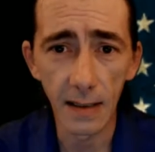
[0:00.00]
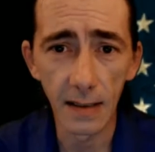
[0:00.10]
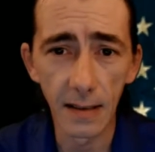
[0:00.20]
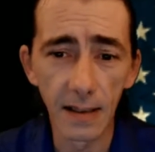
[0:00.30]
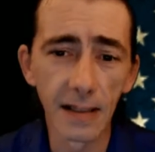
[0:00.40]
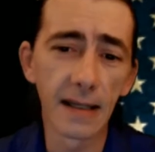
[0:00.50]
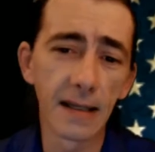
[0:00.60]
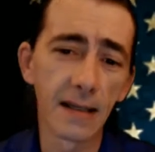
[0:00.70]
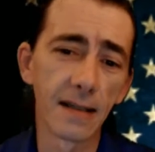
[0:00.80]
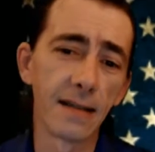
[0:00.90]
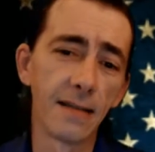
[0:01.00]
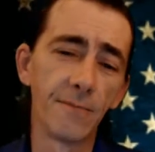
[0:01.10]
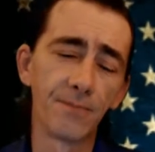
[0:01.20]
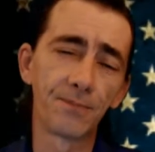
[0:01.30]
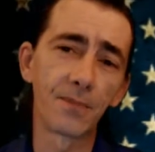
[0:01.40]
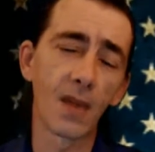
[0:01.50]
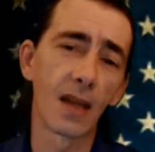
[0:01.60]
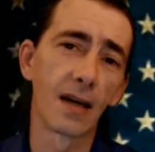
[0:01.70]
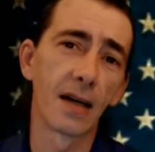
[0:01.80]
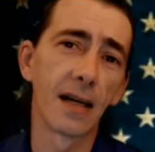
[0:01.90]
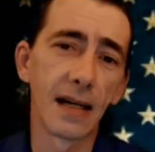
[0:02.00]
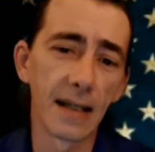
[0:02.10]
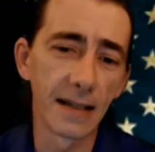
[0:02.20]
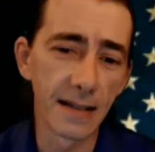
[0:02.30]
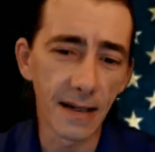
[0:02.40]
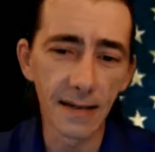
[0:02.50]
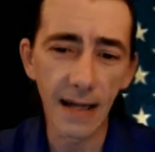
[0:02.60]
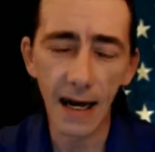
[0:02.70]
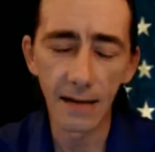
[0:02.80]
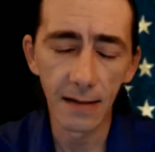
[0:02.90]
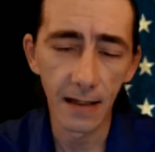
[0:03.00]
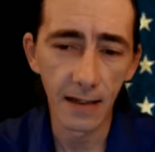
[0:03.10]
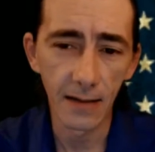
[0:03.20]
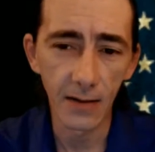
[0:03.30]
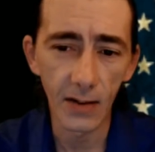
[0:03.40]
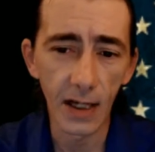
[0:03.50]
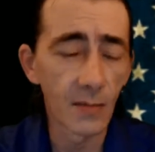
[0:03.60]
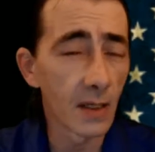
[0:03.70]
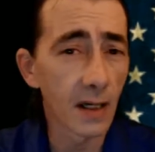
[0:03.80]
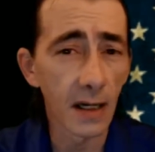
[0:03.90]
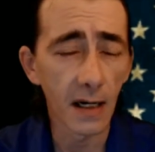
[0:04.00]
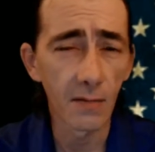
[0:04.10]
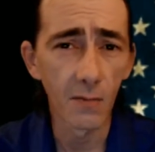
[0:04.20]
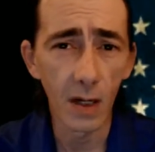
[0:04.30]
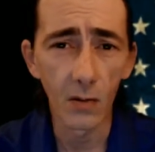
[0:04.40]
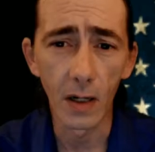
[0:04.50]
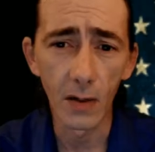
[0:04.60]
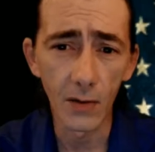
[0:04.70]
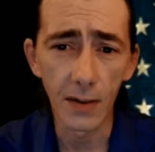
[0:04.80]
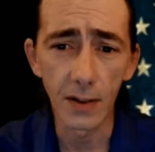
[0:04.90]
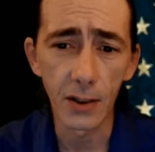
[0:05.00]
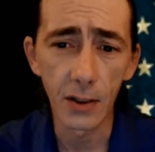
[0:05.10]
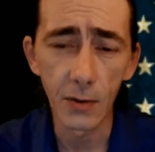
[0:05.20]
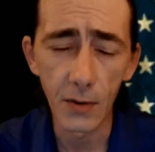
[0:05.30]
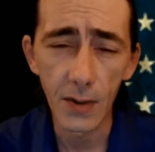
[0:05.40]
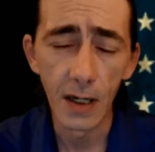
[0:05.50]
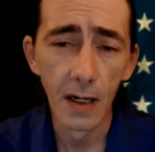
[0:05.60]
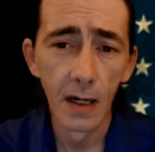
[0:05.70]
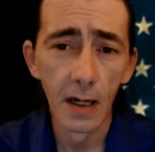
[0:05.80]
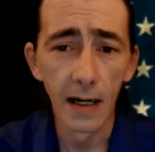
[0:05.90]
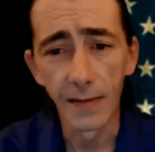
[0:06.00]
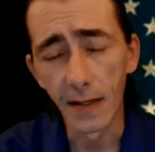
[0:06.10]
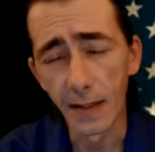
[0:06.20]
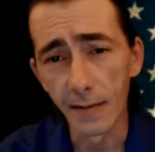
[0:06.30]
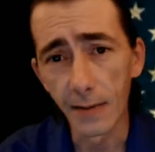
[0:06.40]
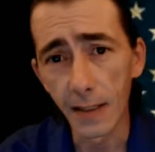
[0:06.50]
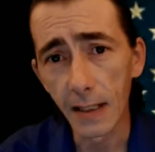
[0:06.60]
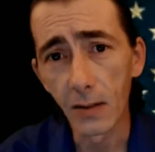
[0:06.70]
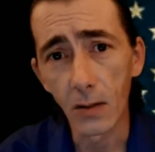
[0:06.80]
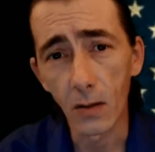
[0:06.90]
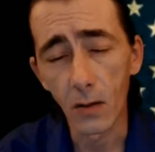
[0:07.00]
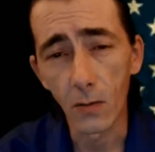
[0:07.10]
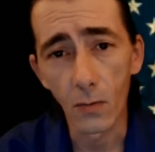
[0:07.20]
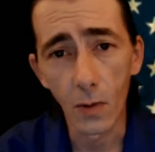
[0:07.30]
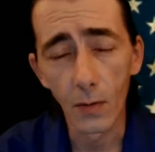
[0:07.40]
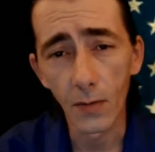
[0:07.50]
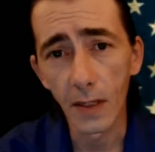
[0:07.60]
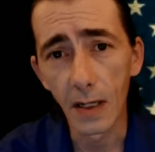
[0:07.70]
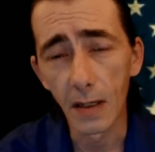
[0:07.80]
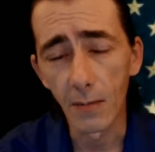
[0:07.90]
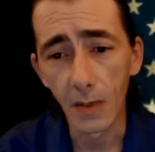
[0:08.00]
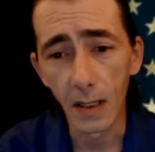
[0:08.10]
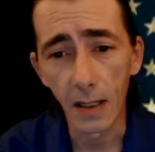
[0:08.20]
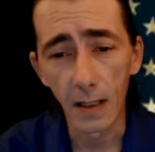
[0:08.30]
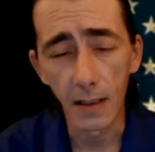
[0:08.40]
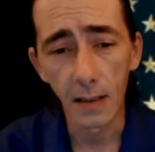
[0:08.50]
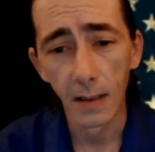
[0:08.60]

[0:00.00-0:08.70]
he had done that and claimed that he had mental health issues, and then later wrote them a